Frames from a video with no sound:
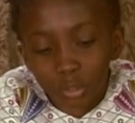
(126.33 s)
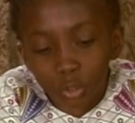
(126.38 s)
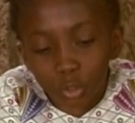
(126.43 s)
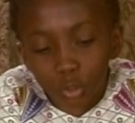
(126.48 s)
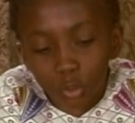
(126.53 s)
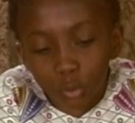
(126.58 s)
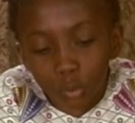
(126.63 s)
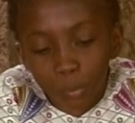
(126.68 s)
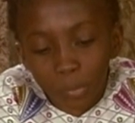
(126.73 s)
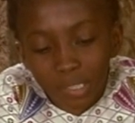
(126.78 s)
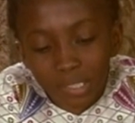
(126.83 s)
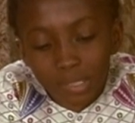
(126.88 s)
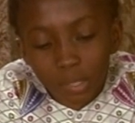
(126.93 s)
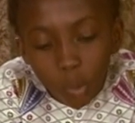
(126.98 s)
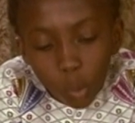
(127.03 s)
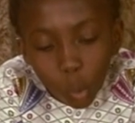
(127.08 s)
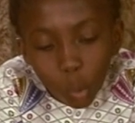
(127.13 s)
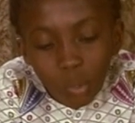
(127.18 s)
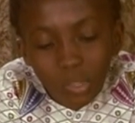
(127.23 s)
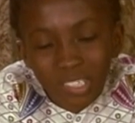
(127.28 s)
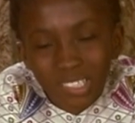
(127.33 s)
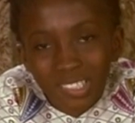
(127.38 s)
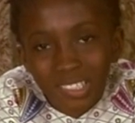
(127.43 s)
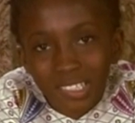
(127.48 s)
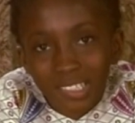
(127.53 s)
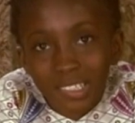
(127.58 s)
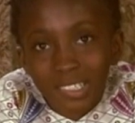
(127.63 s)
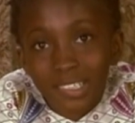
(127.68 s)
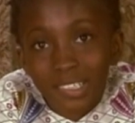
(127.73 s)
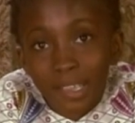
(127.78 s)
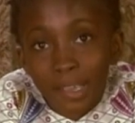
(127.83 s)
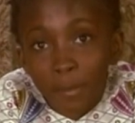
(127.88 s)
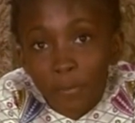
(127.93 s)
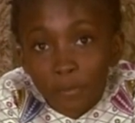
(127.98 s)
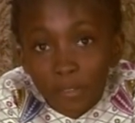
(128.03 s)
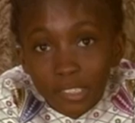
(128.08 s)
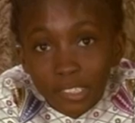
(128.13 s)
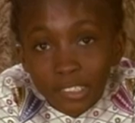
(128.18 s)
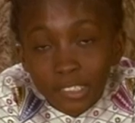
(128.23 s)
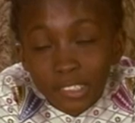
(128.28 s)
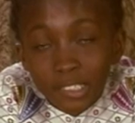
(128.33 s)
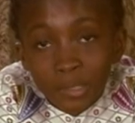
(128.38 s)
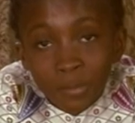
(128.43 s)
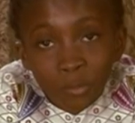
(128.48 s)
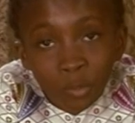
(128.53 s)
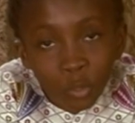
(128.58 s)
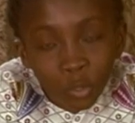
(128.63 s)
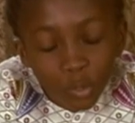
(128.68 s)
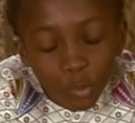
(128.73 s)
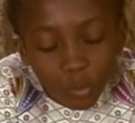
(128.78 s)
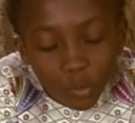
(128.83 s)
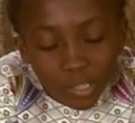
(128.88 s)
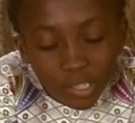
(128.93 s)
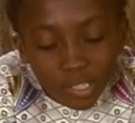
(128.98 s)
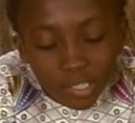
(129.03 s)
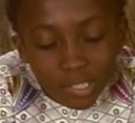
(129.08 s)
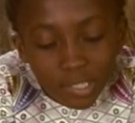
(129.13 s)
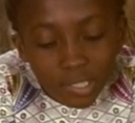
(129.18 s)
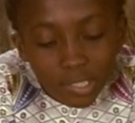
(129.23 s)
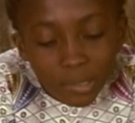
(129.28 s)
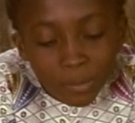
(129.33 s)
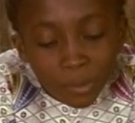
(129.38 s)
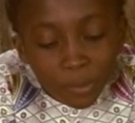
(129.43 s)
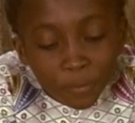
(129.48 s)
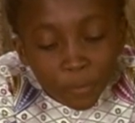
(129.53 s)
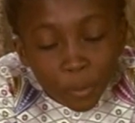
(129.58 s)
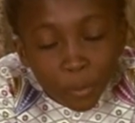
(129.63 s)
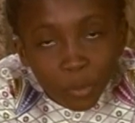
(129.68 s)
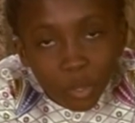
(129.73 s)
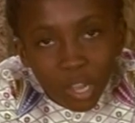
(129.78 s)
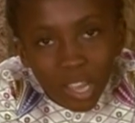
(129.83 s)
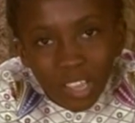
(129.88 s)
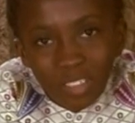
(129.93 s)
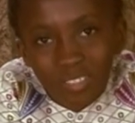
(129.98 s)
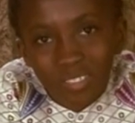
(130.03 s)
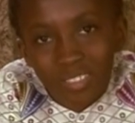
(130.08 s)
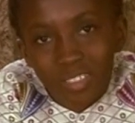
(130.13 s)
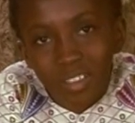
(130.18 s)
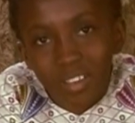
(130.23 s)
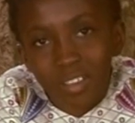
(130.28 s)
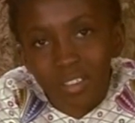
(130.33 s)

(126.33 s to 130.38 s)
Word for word: you must hold the sticks carefully because when it slips from your hands,